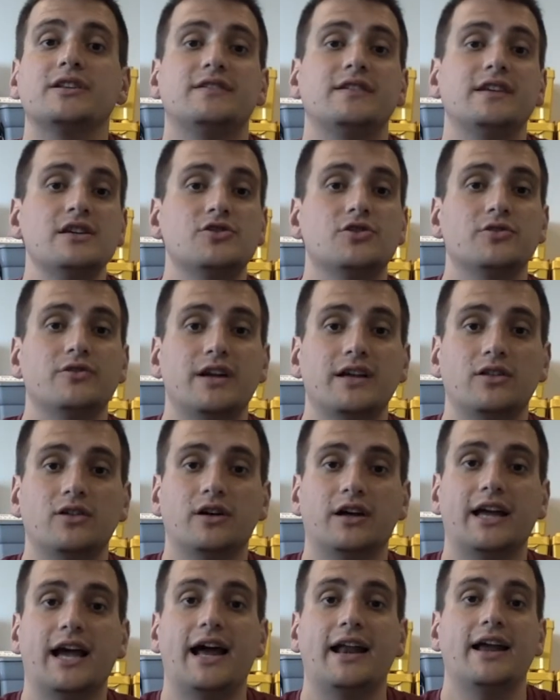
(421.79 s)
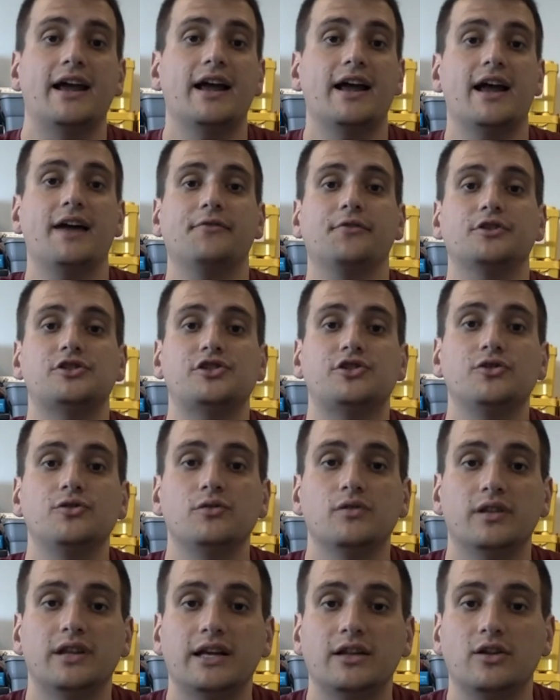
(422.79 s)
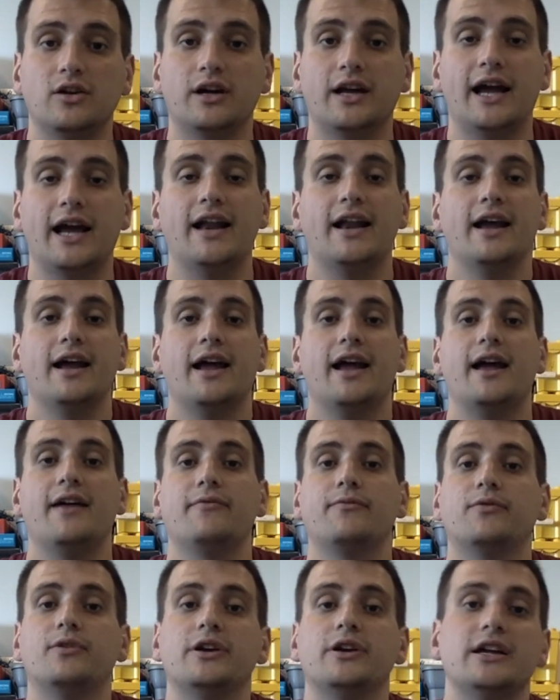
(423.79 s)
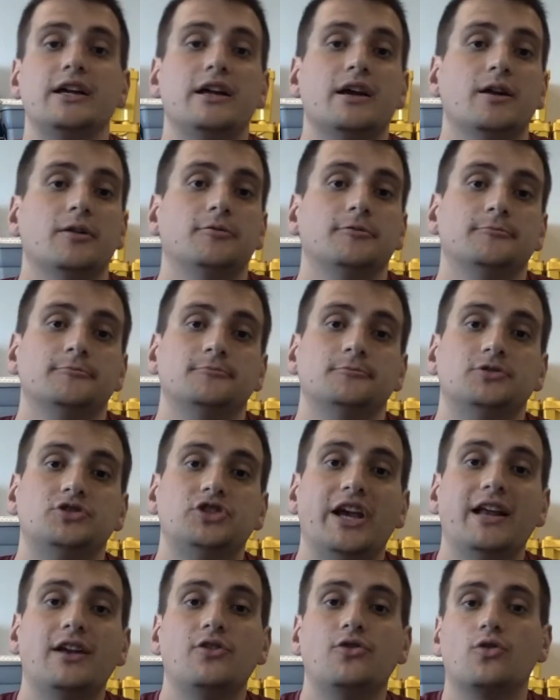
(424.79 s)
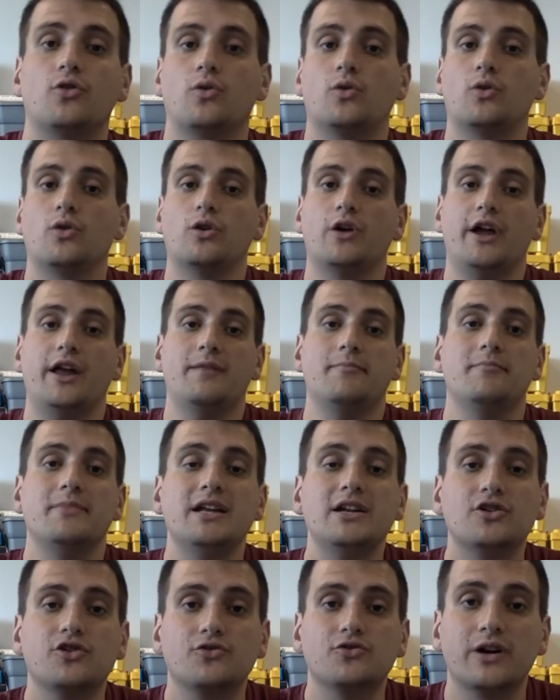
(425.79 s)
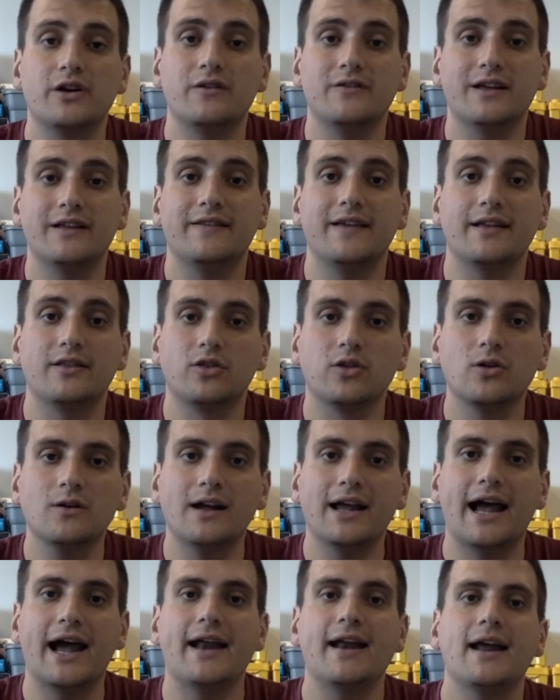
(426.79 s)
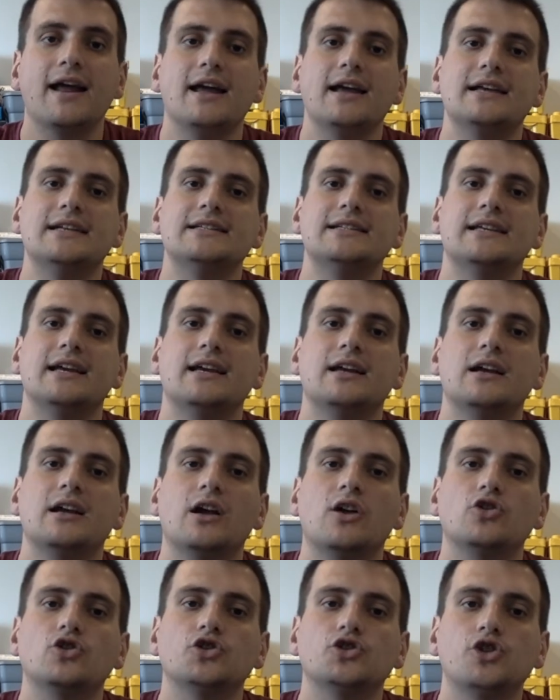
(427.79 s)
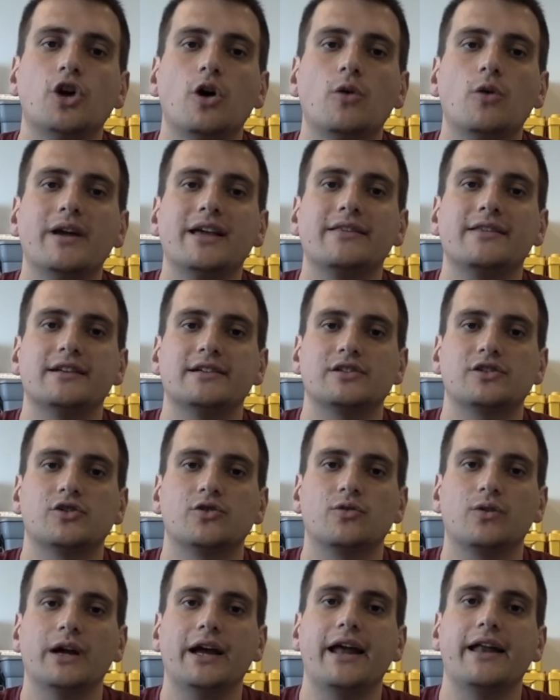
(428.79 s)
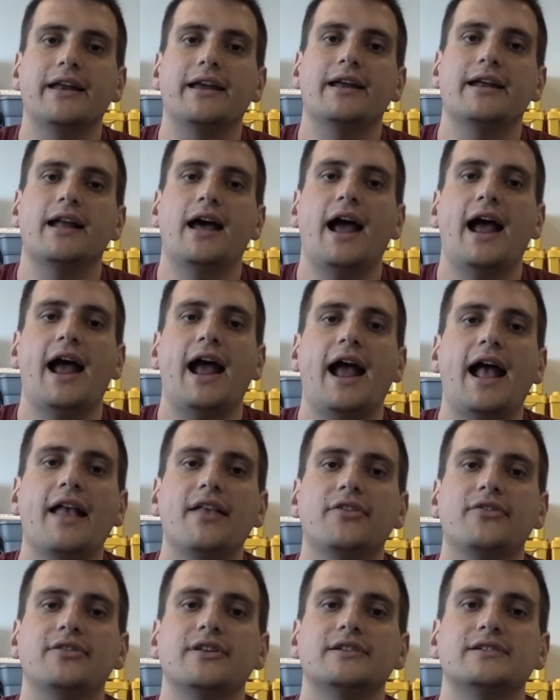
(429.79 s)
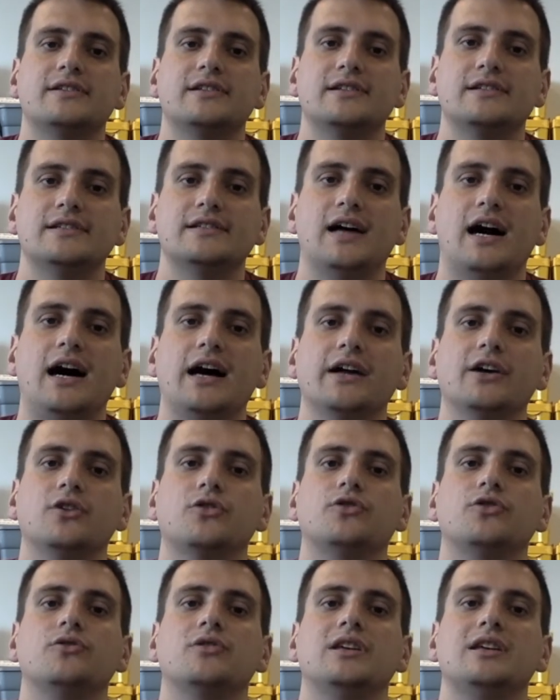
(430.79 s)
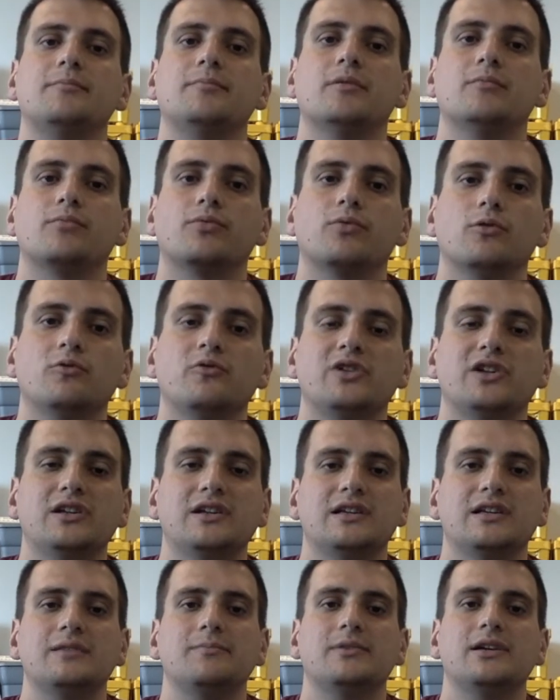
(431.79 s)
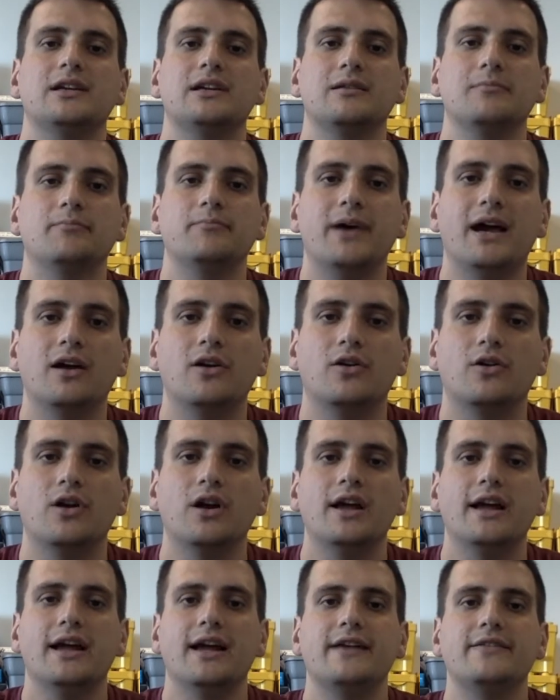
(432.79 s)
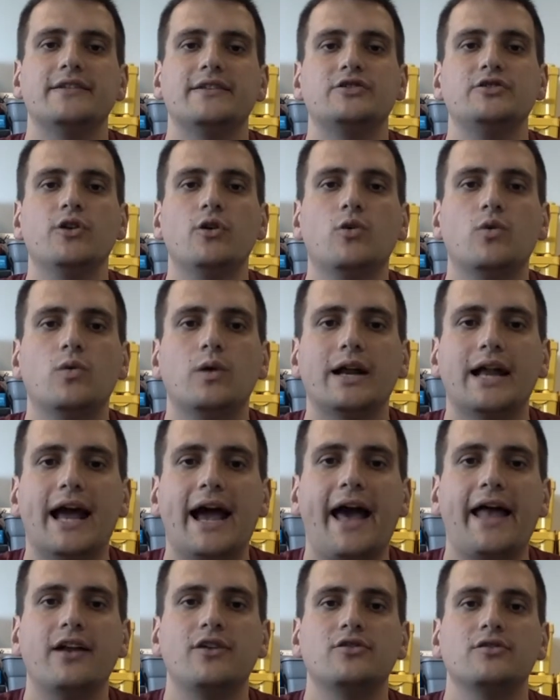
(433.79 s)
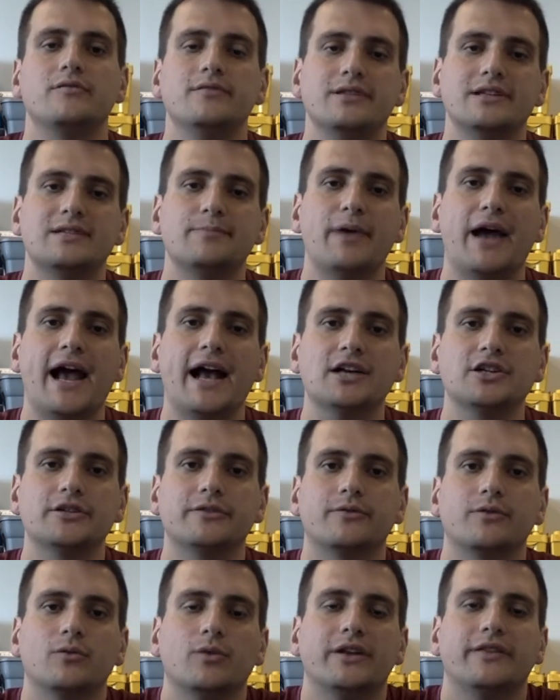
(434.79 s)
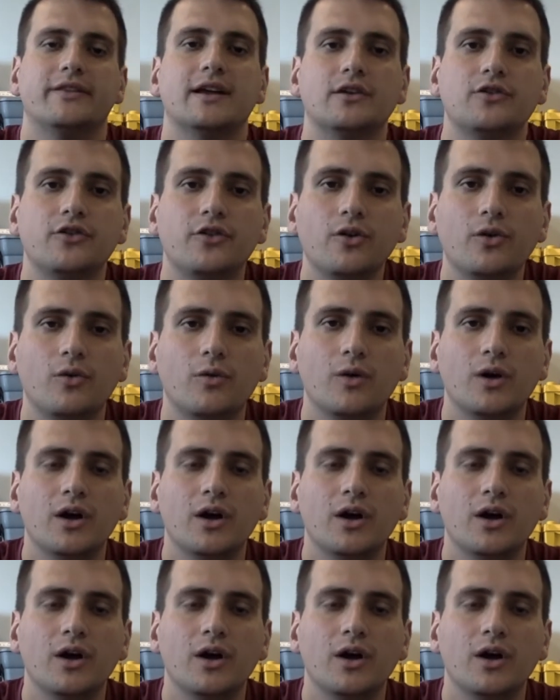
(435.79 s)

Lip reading: teacher they look at, every student they look at, every janitor or administrator that they look at is showing this grit and has this desire to keep improving, to keep getting better, and this no-quit attitude and this passion for what they do.